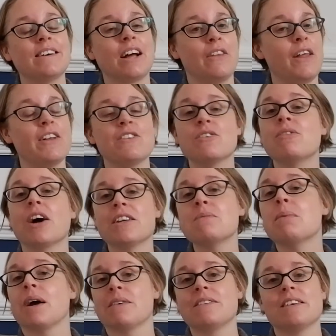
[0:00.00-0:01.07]
and then to write
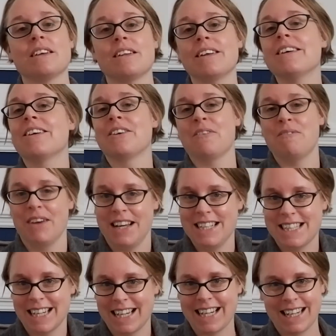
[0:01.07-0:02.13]
about it,
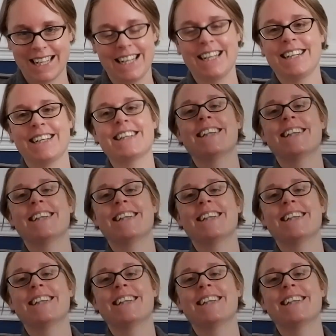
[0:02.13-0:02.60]
basically.